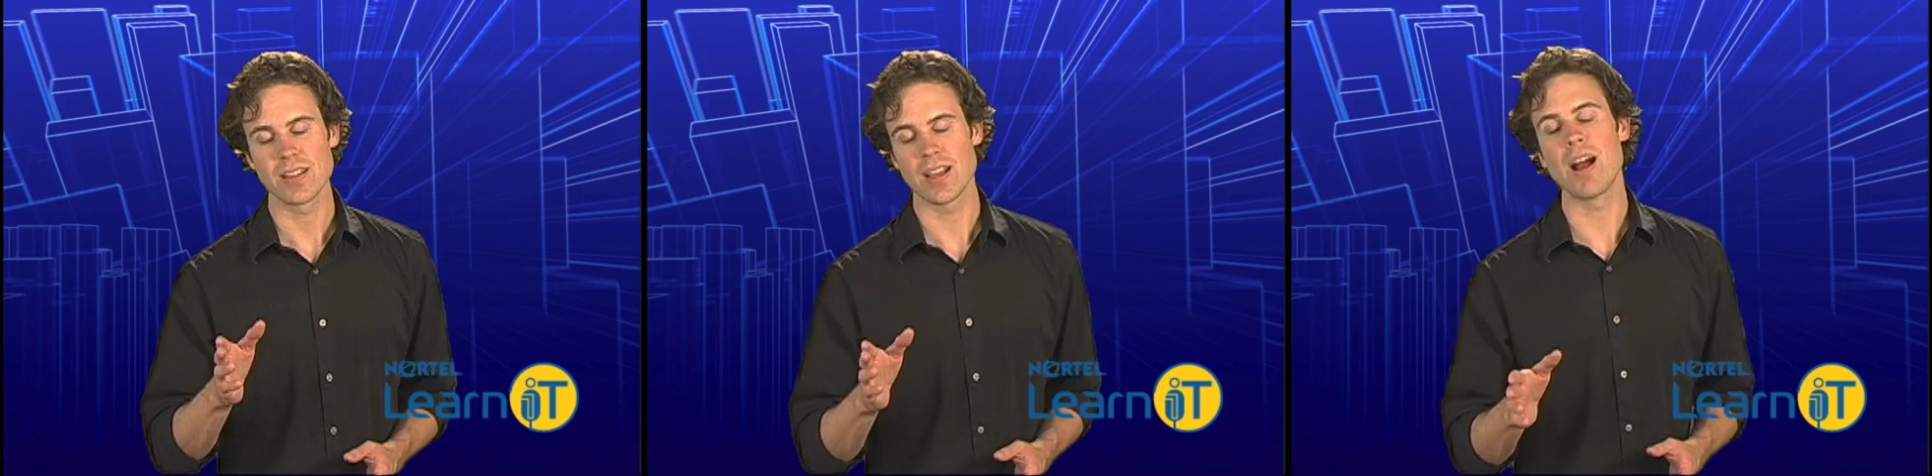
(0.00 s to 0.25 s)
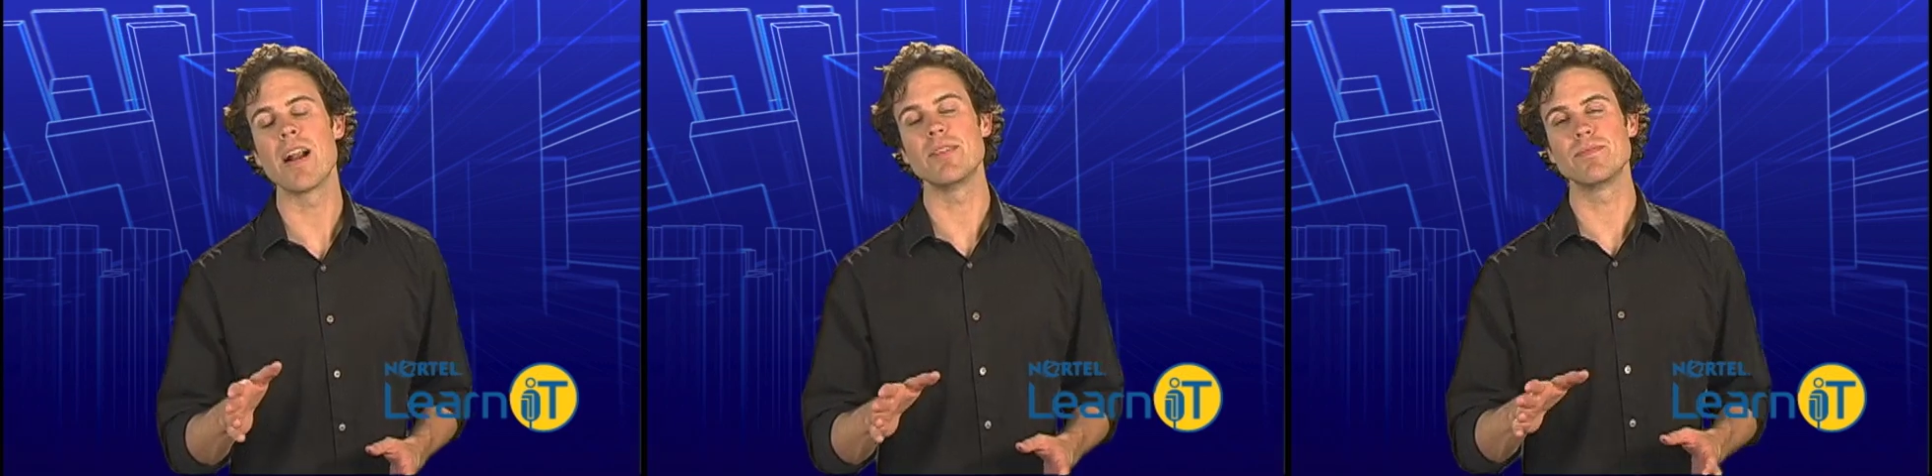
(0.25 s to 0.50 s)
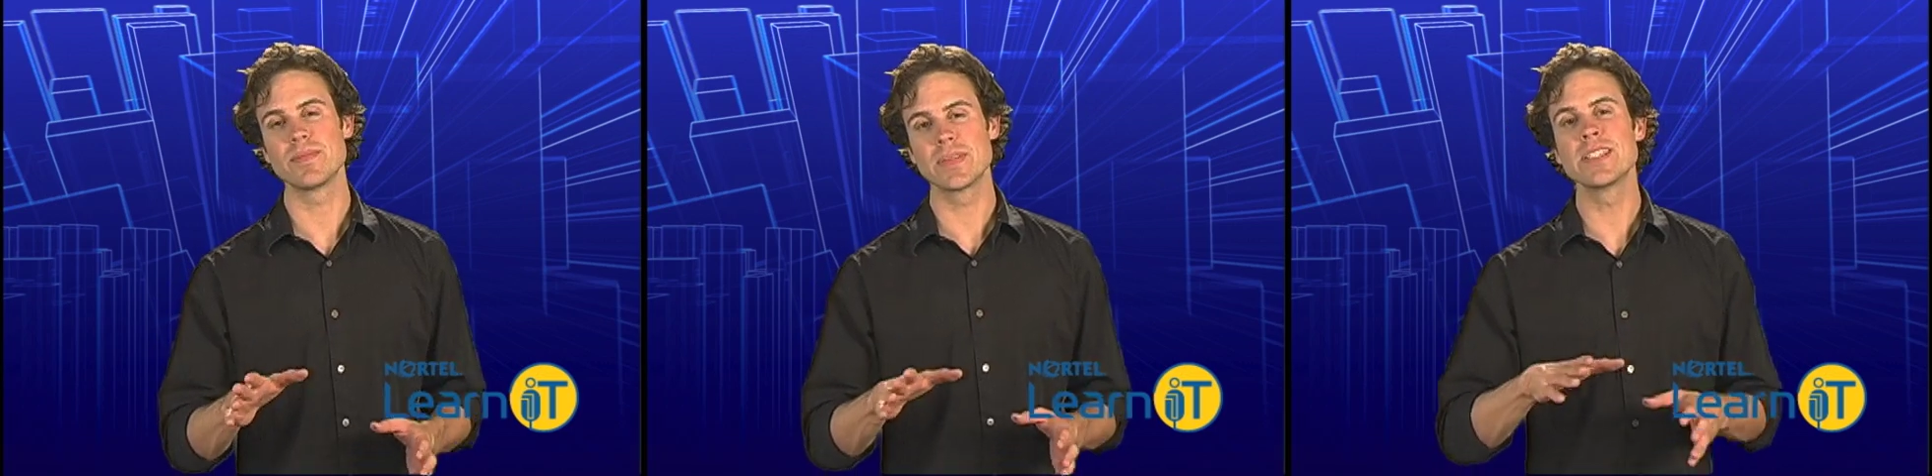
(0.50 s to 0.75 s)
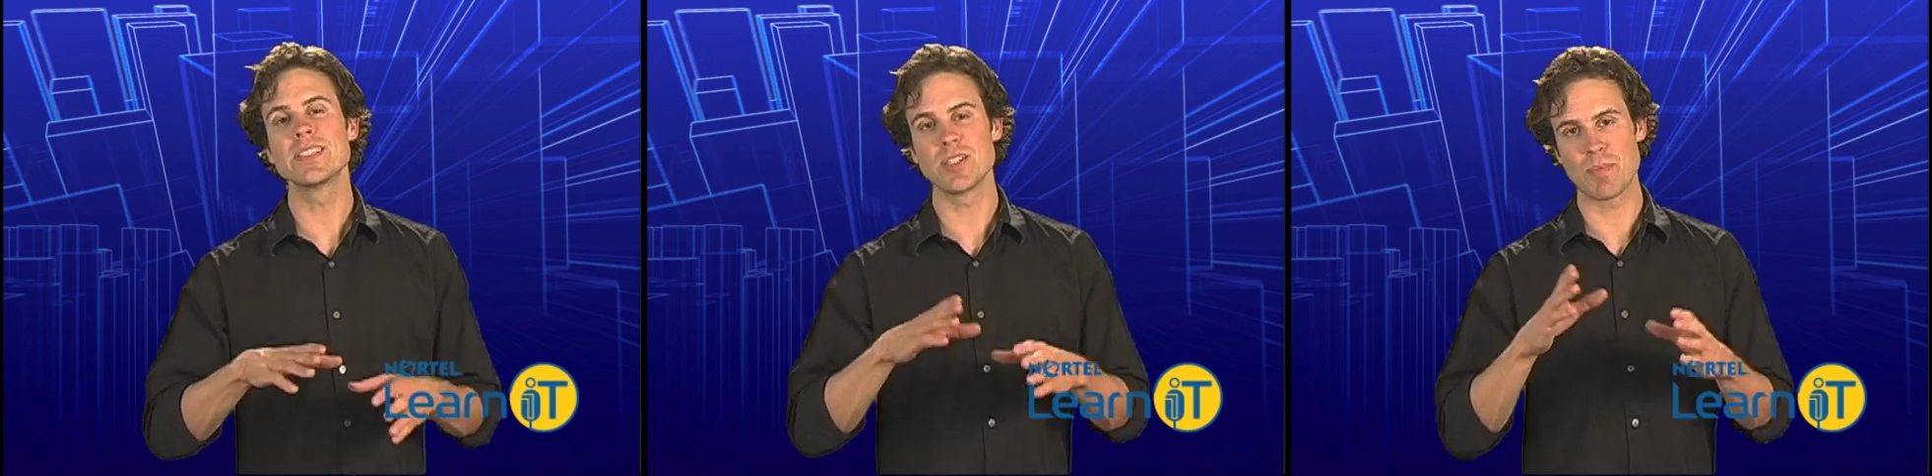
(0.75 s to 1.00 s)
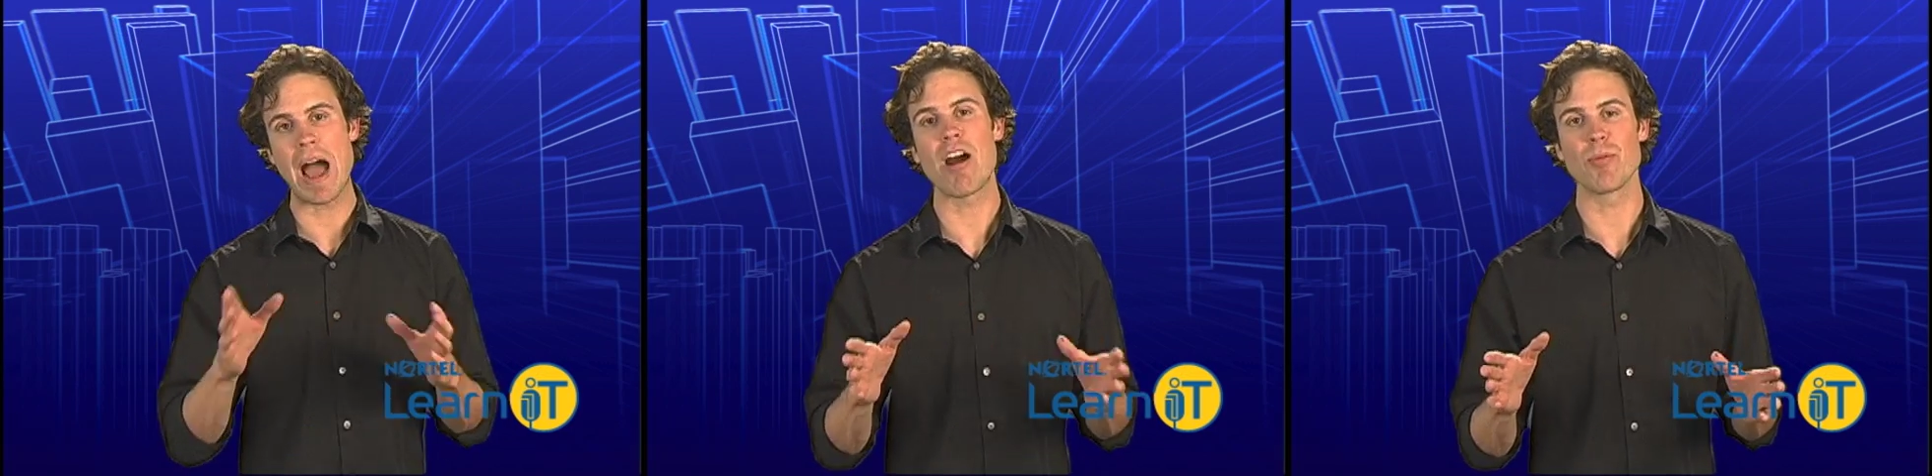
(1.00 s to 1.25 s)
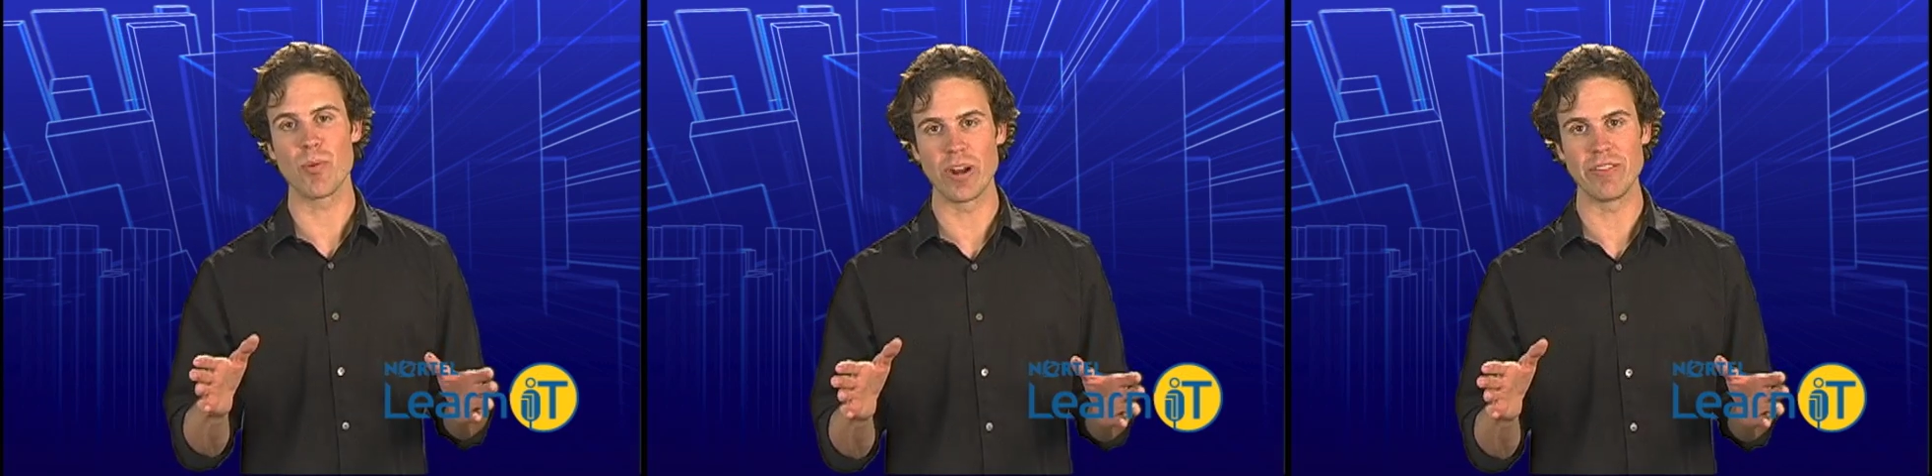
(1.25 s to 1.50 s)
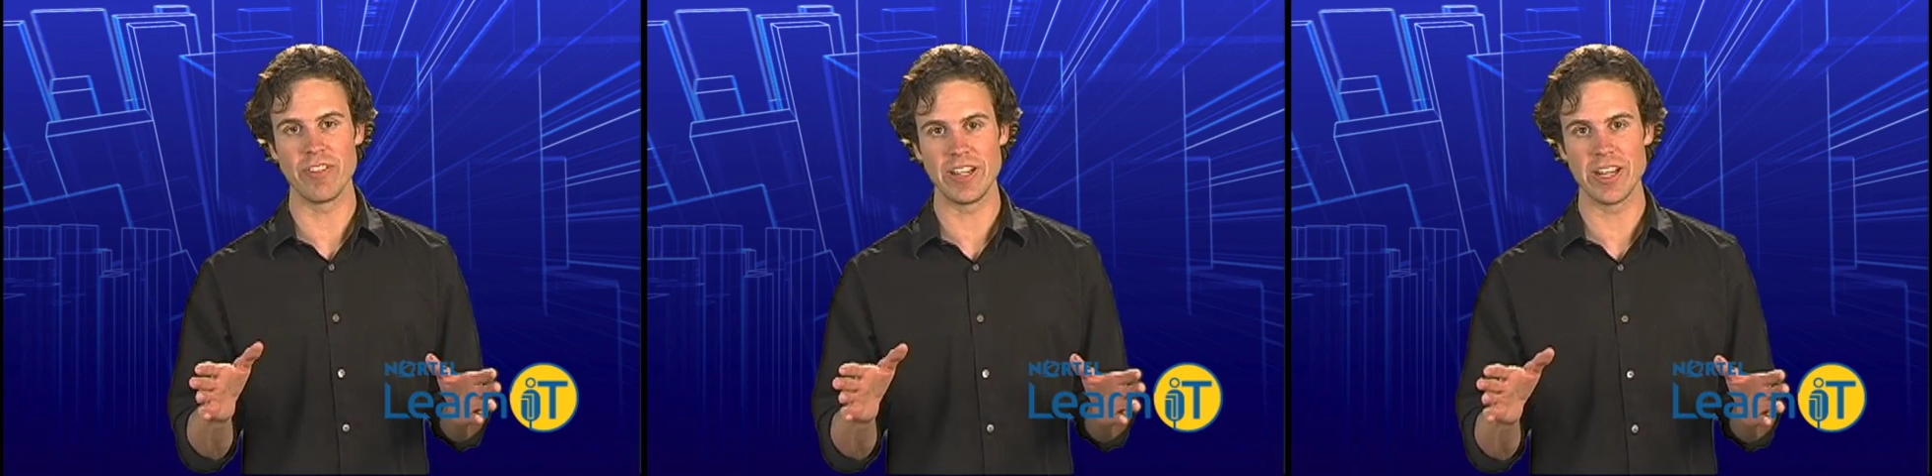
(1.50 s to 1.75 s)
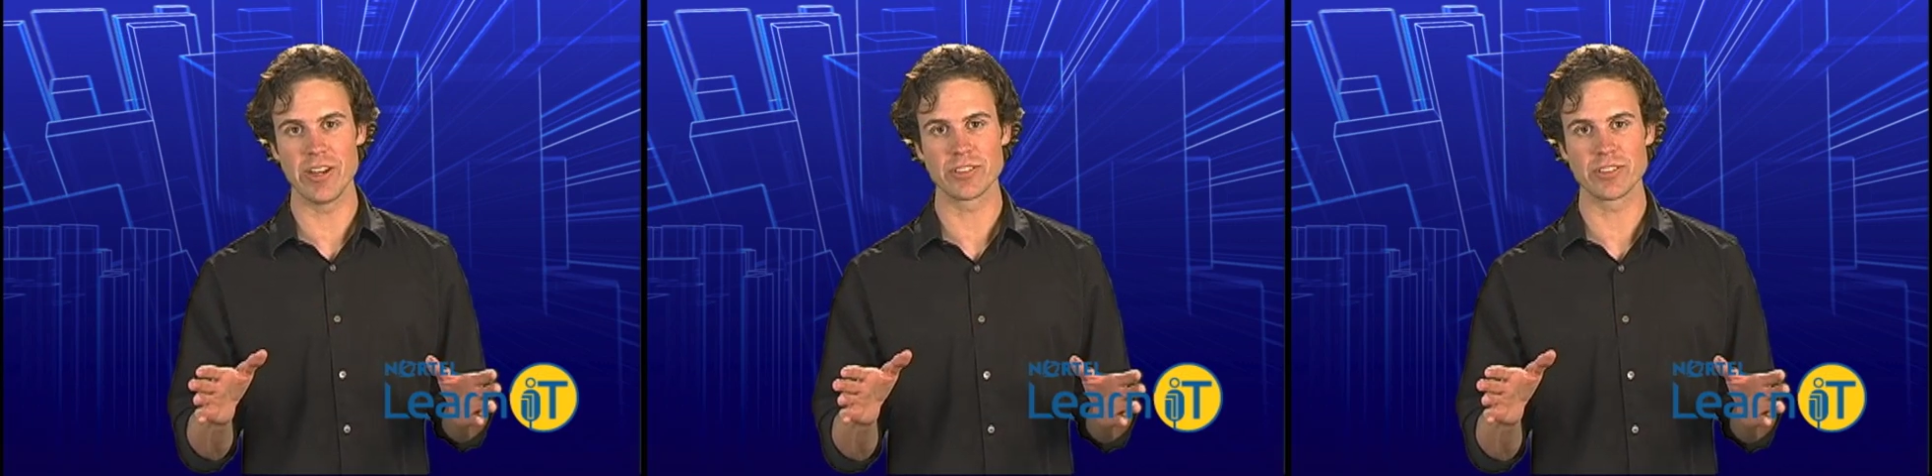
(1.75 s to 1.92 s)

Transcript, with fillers: All right, this is a PowerPoint video,